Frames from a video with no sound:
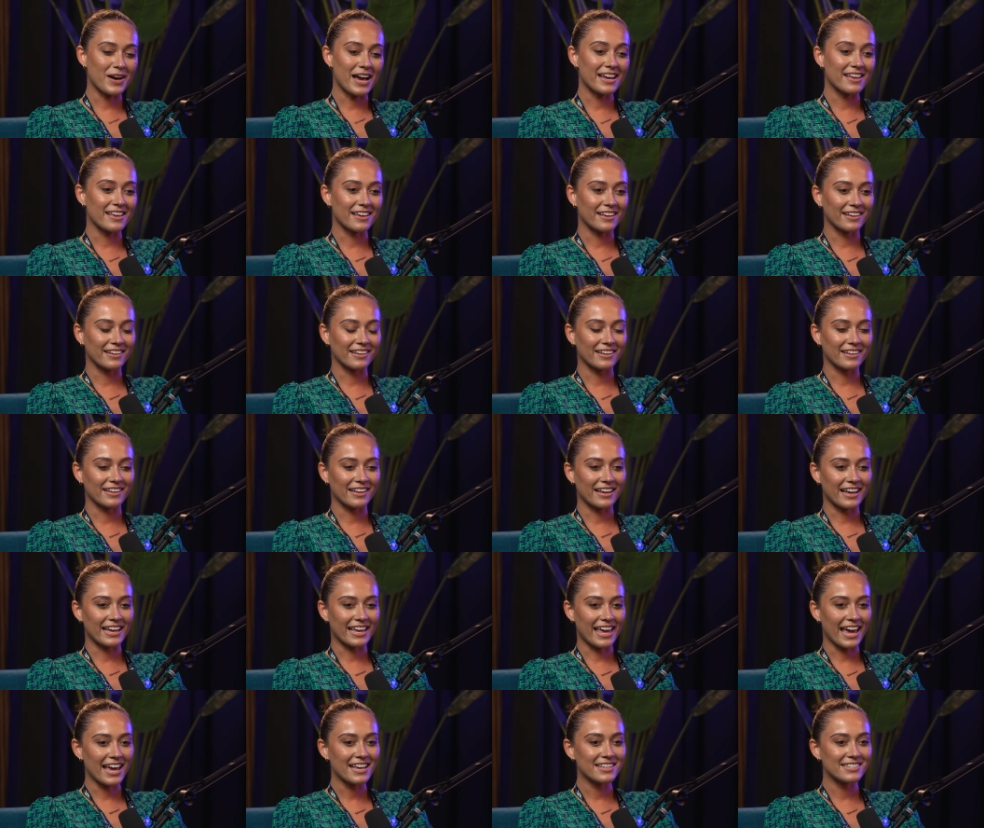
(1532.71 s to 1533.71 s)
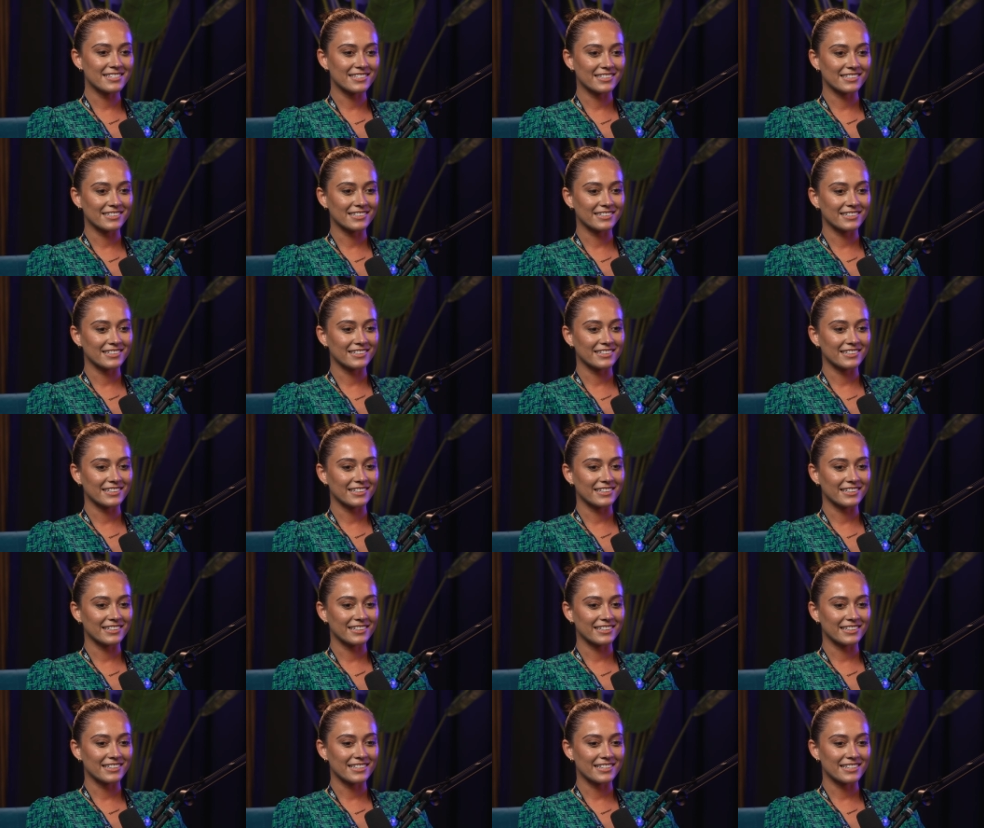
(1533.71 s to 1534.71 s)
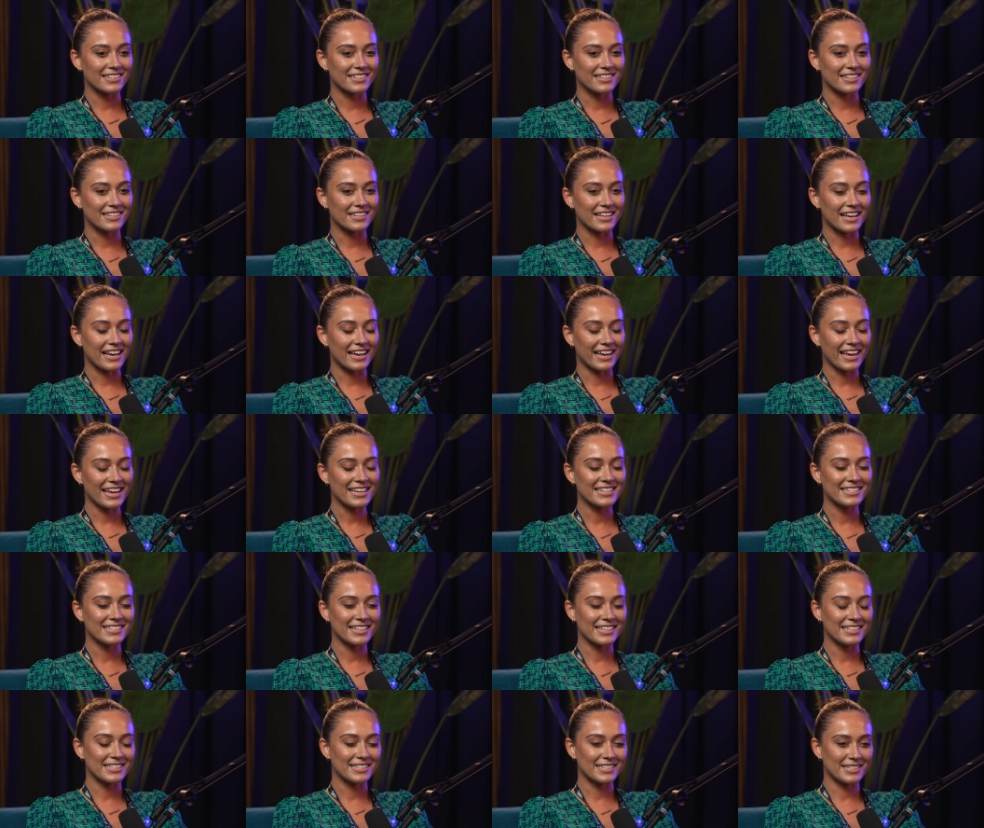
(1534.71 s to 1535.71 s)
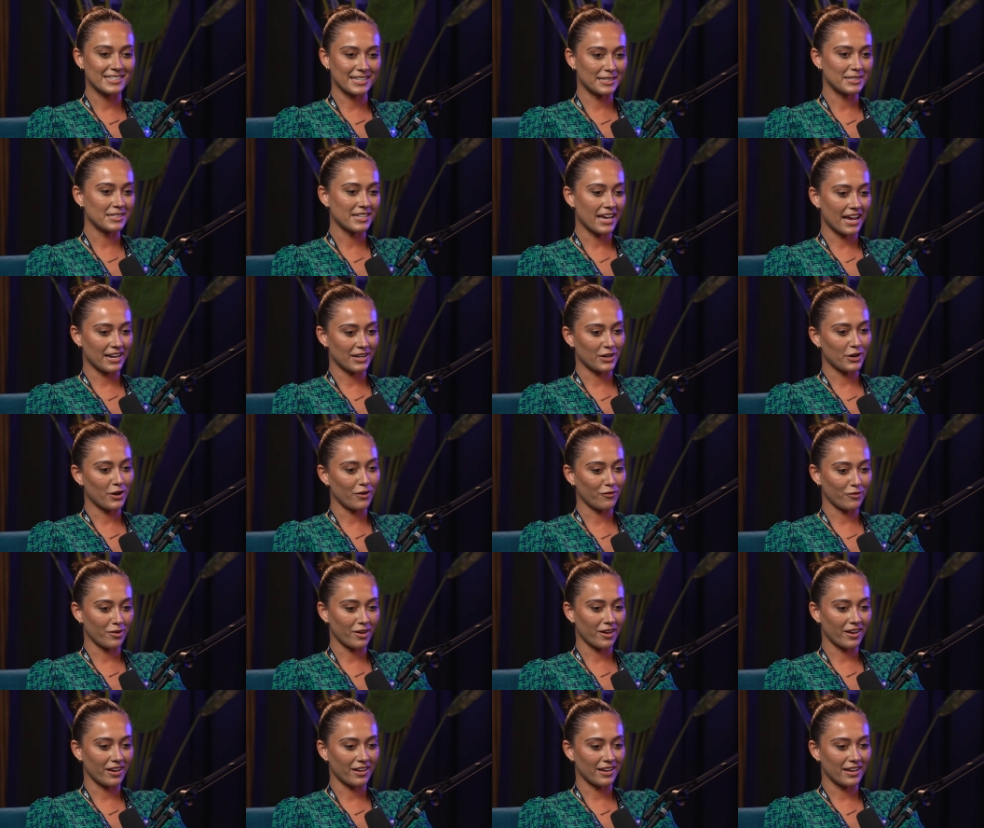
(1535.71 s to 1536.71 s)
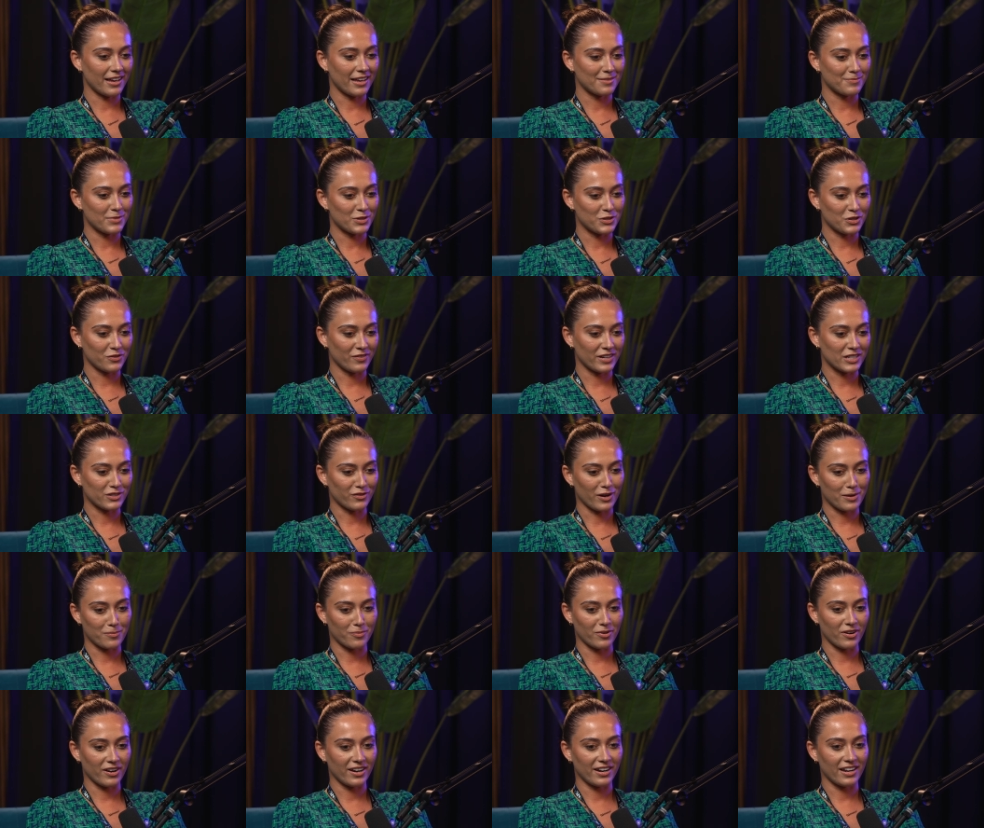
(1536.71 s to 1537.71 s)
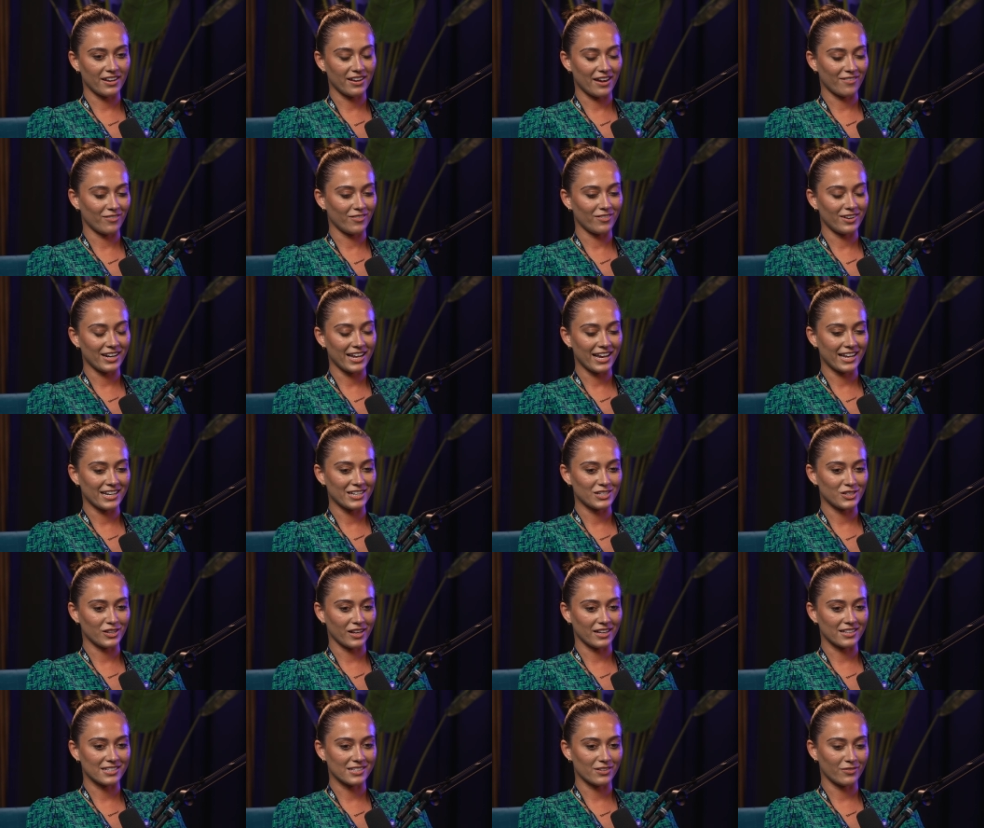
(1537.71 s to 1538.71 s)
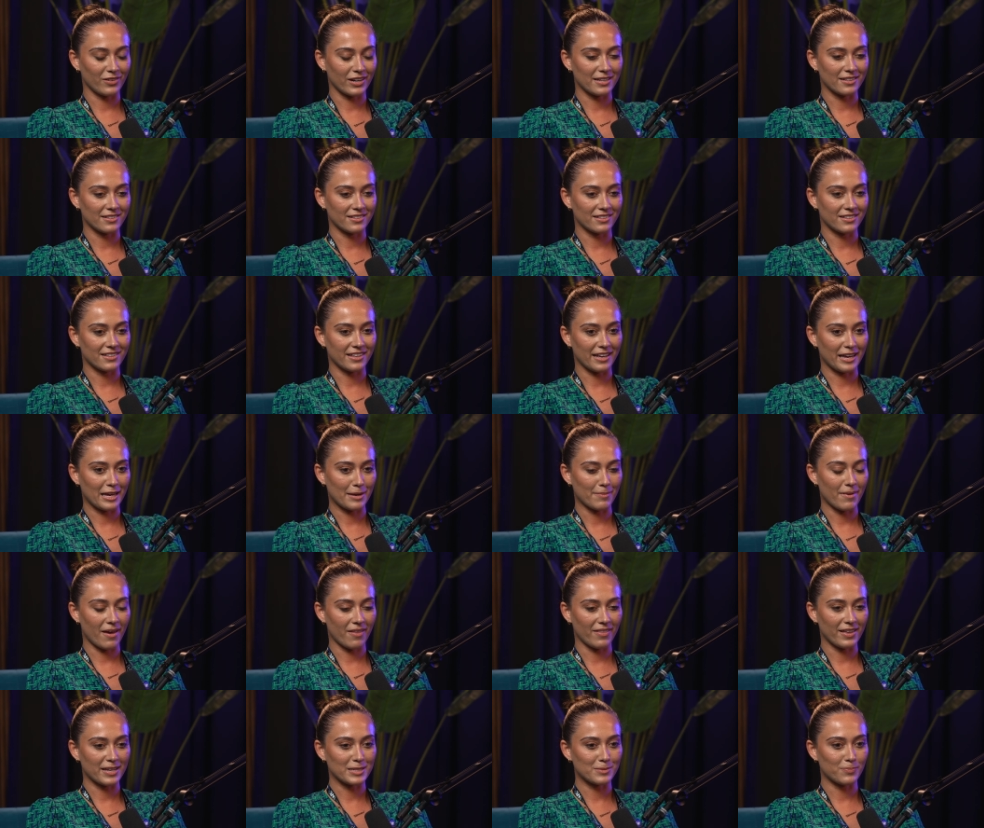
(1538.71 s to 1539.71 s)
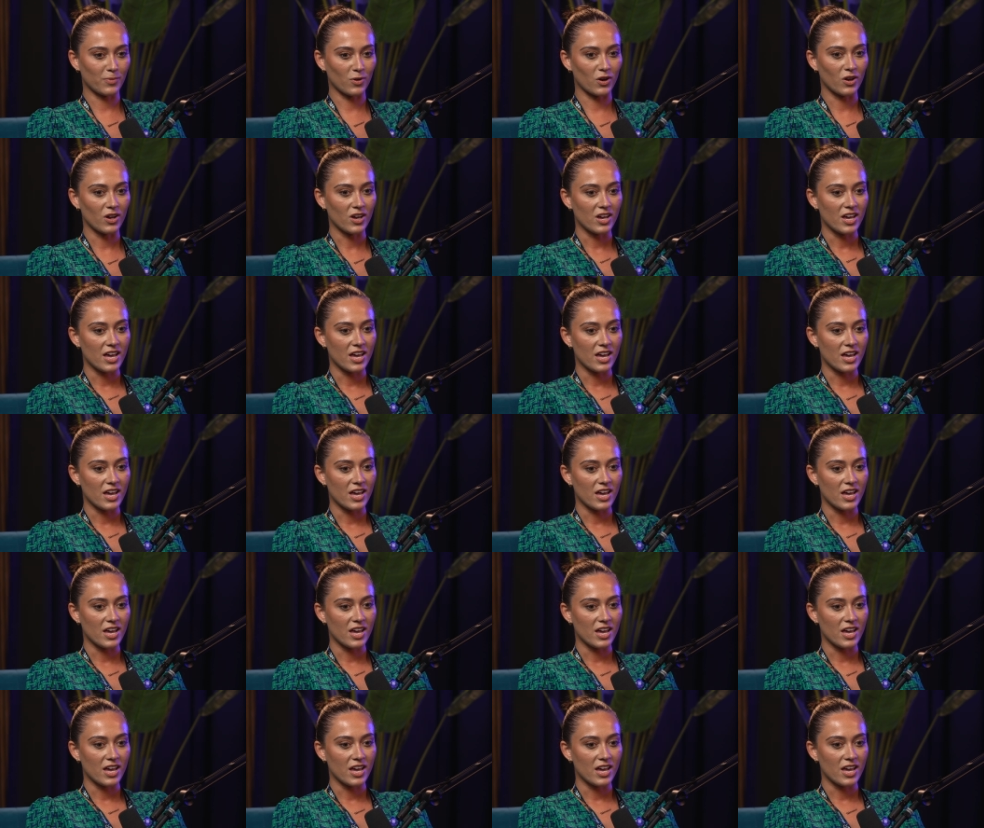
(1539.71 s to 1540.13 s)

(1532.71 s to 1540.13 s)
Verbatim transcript: I I guess I guess since since handing over Miss Universe Great Britain, I haven't really had a chance to really think about this, but